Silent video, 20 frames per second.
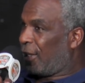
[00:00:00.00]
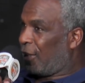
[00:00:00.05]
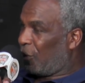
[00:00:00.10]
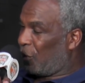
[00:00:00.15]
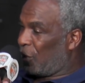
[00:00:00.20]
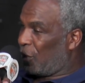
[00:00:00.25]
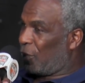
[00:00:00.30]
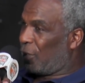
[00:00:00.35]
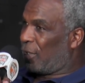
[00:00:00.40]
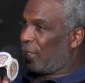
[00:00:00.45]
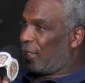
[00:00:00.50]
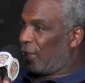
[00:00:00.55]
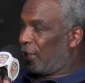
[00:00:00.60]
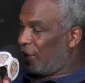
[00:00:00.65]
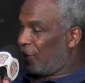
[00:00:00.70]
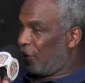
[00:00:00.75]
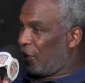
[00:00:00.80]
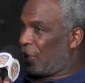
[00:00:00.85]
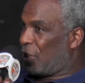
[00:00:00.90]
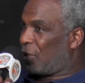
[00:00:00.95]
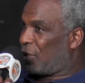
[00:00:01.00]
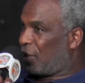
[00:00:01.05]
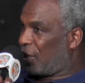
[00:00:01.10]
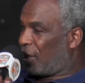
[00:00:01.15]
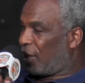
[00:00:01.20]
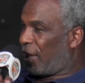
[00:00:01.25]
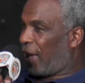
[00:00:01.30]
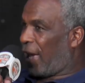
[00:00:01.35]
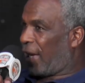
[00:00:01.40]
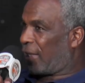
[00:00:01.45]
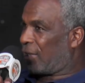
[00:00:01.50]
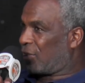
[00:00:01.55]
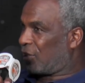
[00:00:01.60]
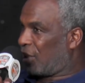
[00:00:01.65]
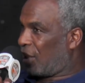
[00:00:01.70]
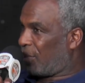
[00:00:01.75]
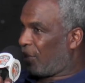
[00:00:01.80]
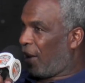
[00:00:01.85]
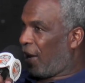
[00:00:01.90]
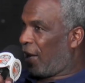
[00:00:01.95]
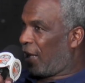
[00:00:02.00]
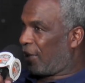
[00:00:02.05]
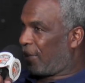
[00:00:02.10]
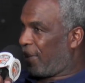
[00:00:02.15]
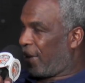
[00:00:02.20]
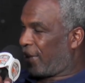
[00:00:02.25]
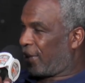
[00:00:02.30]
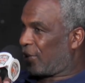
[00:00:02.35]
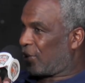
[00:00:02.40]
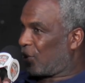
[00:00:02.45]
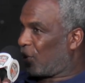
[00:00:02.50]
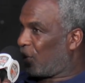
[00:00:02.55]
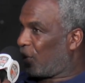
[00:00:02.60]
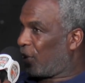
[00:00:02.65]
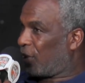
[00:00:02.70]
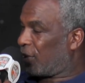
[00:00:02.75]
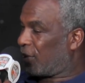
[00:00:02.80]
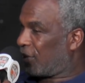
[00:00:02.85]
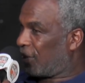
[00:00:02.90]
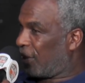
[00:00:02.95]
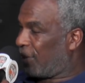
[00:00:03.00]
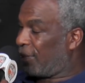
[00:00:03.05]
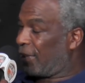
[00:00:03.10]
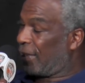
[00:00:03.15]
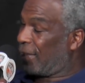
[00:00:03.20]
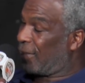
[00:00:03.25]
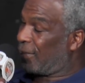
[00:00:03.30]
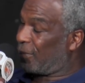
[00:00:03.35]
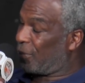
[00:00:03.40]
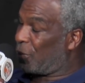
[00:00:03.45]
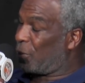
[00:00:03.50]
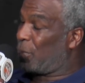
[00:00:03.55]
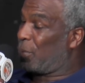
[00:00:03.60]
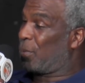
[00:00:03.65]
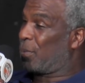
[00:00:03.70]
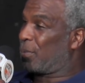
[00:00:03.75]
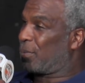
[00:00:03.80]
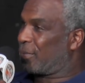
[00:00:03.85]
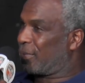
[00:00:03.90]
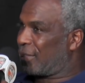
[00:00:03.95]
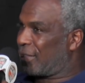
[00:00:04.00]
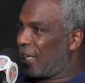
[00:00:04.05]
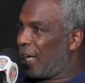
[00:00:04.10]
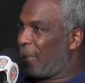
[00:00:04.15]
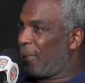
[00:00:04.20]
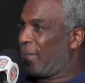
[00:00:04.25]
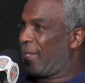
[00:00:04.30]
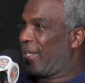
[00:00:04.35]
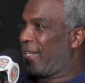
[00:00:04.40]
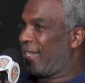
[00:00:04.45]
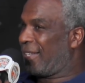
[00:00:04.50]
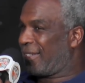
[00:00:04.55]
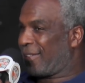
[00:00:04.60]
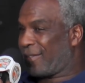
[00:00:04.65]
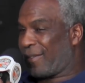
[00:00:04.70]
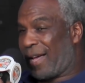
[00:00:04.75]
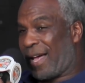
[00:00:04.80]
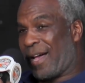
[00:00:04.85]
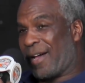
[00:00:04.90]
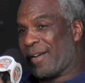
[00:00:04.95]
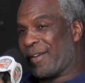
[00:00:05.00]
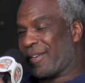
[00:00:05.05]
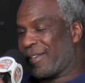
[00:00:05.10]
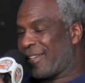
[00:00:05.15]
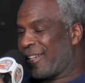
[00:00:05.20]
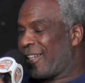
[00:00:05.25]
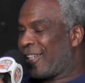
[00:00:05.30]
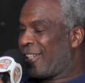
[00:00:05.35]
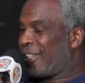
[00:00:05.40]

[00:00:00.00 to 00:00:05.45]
when you see a guy can jump higher than Michael Jordan, I mean, woo, Dominique, wow.